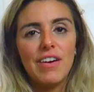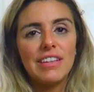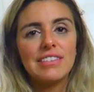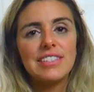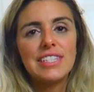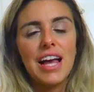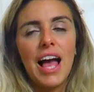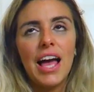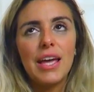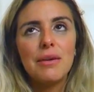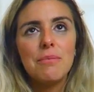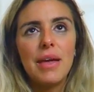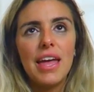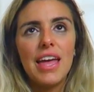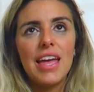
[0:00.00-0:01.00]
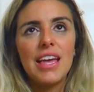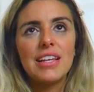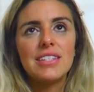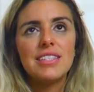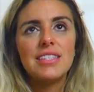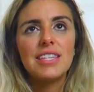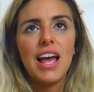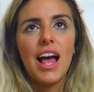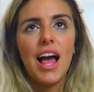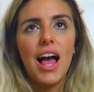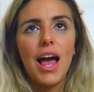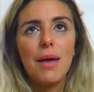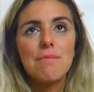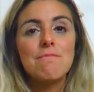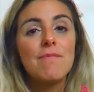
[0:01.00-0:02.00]
find the time, and
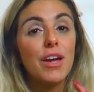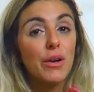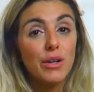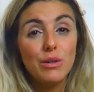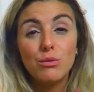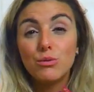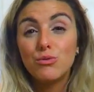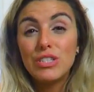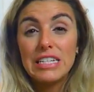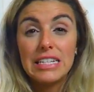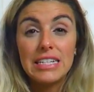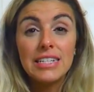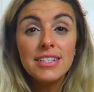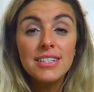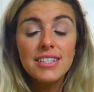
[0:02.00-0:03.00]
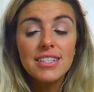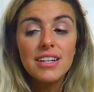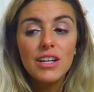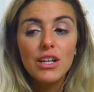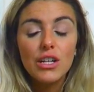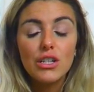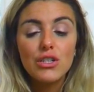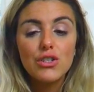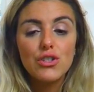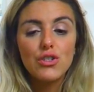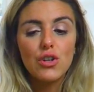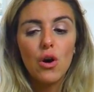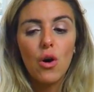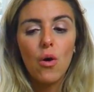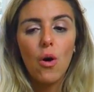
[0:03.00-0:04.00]
I'm very routined.
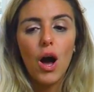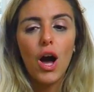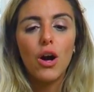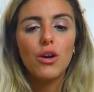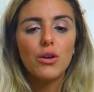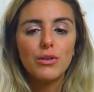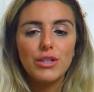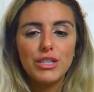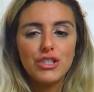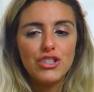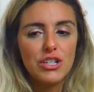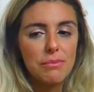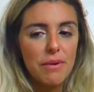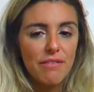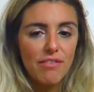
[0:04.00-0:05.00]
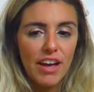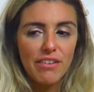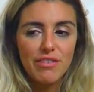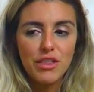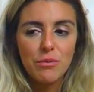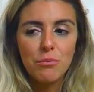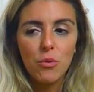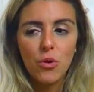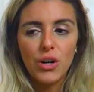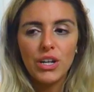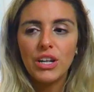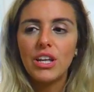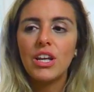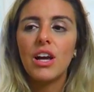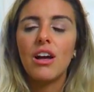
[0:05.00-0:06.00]
So I'll go to the gym at 5 in the
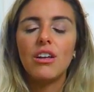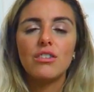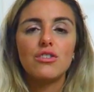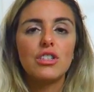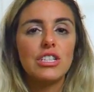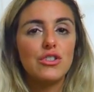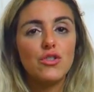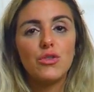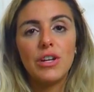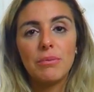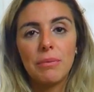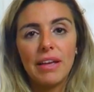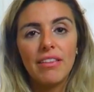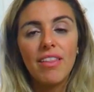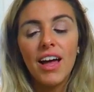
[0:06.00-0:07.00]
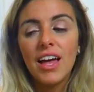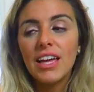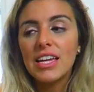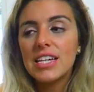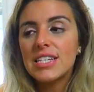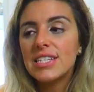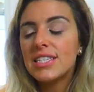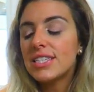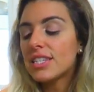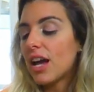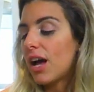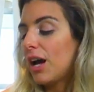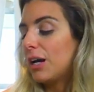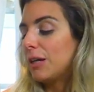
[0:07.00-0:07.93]
morning. I'll then train my clients.